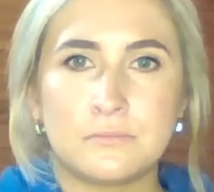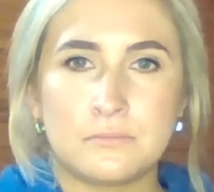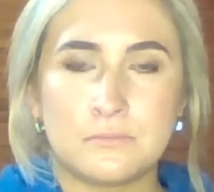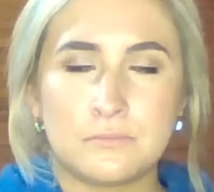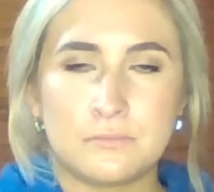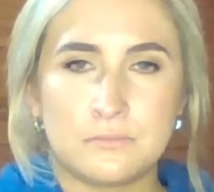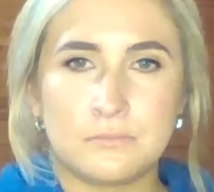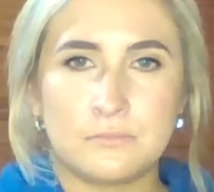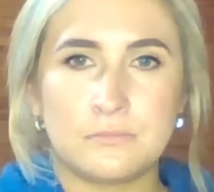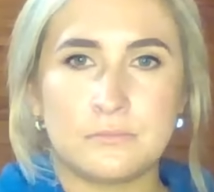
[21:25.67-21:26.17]

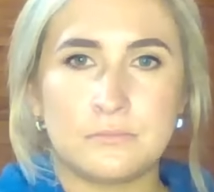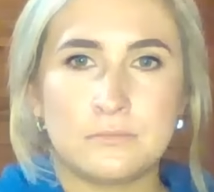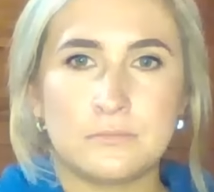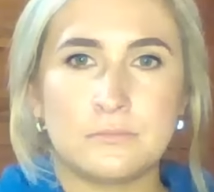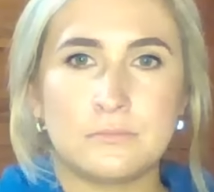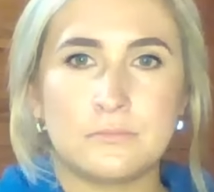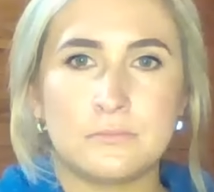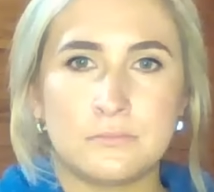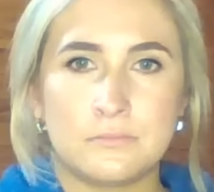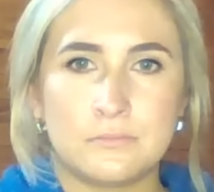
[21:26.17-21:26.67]

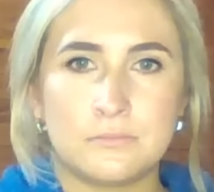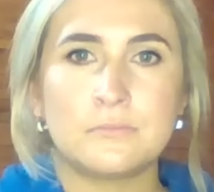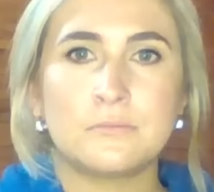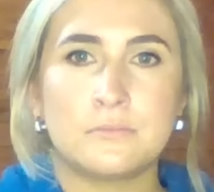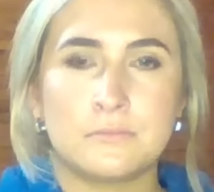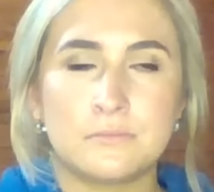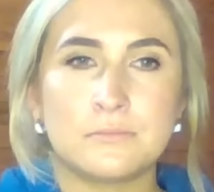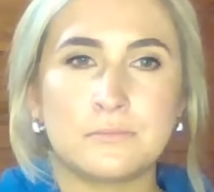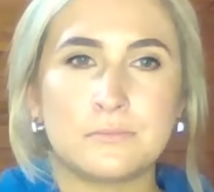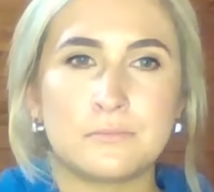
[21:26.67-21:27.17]

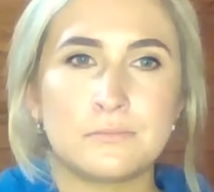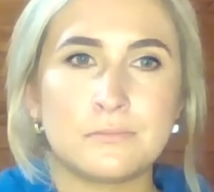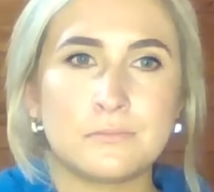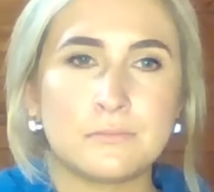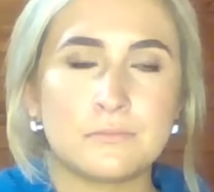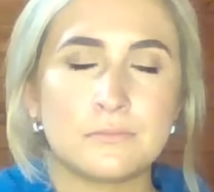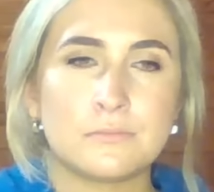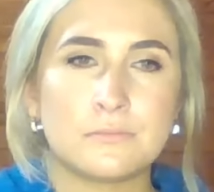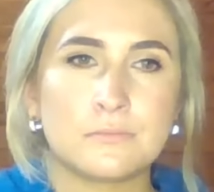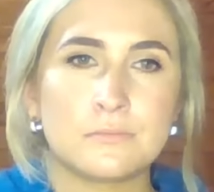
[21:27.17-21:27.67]

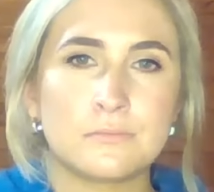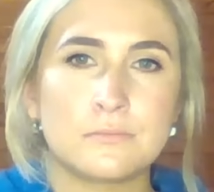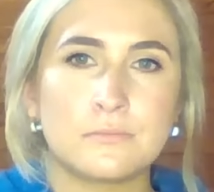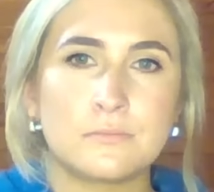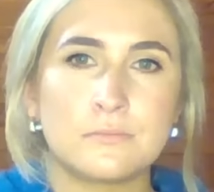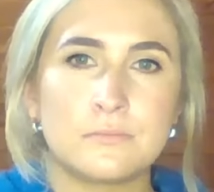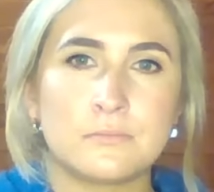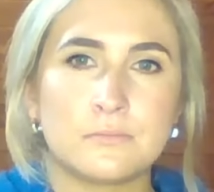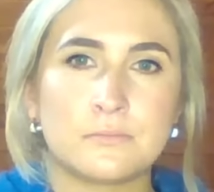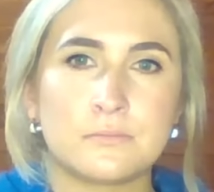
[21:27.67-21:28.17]

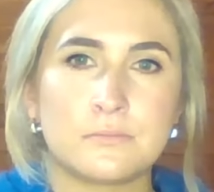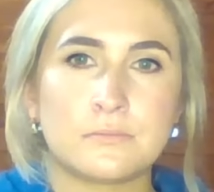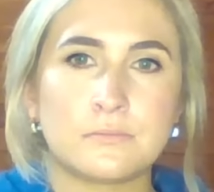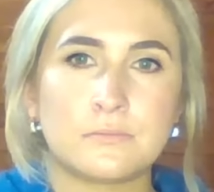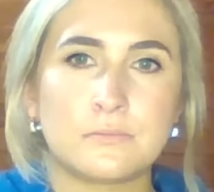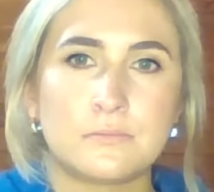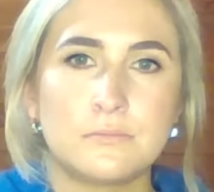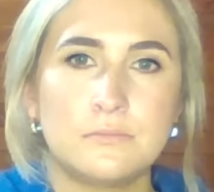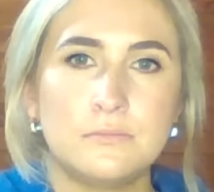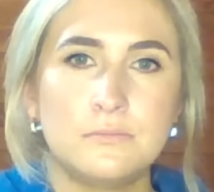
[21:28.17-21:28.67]

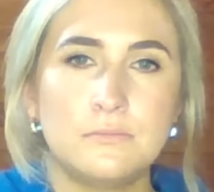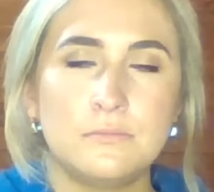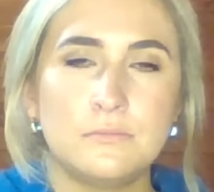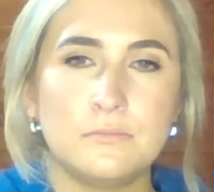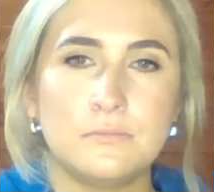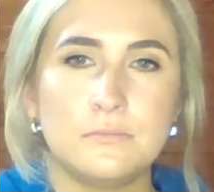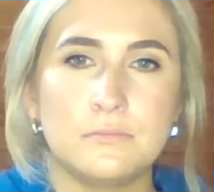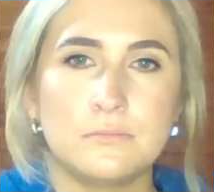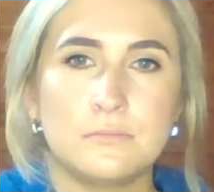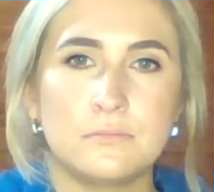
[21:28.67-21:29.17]

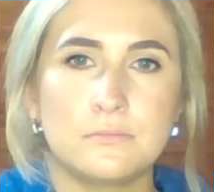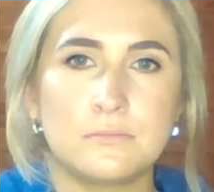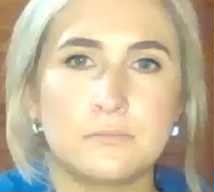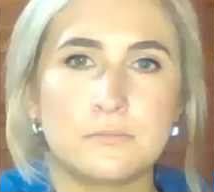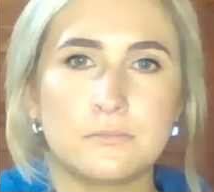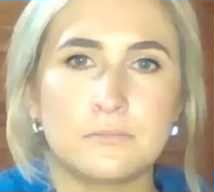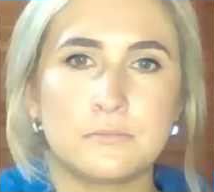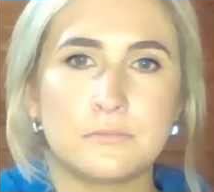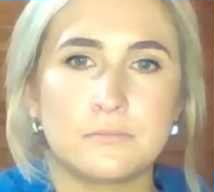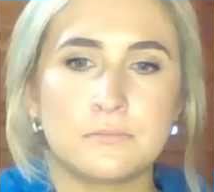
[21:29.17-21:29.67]

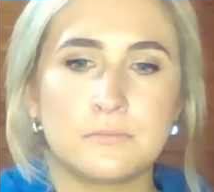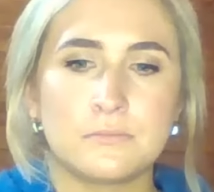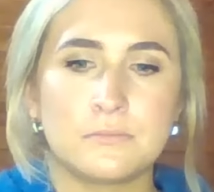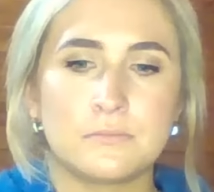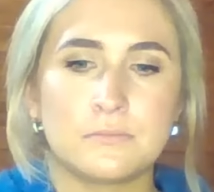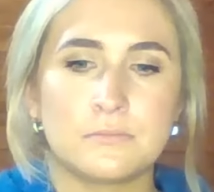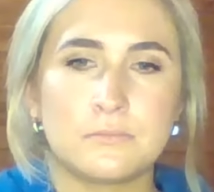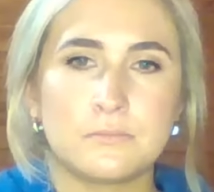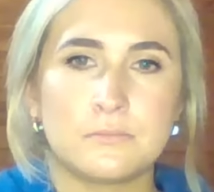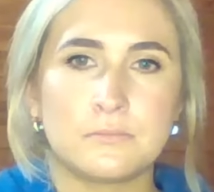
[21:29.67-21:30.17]

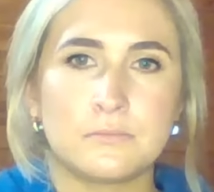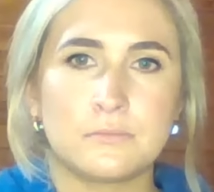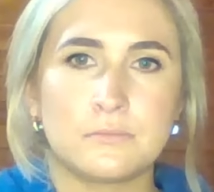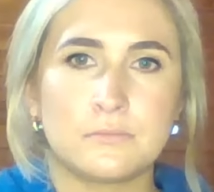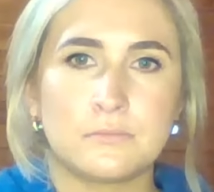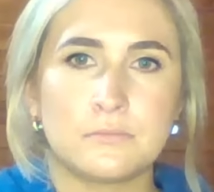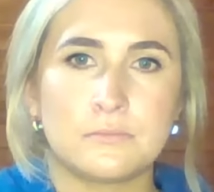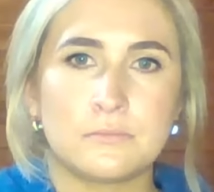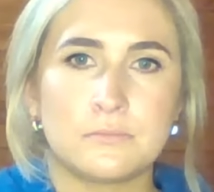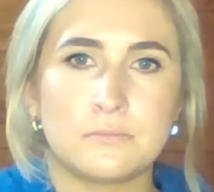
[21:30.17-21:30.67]

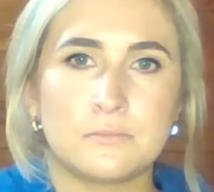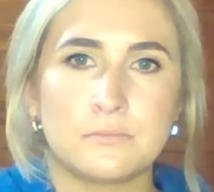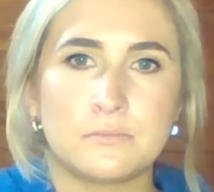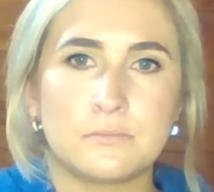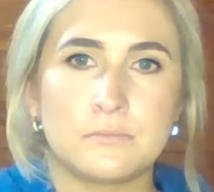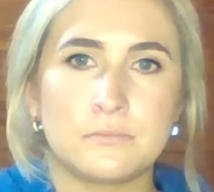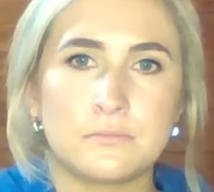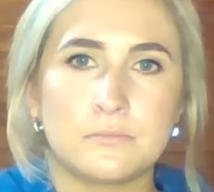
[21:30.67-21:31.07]
[no speech]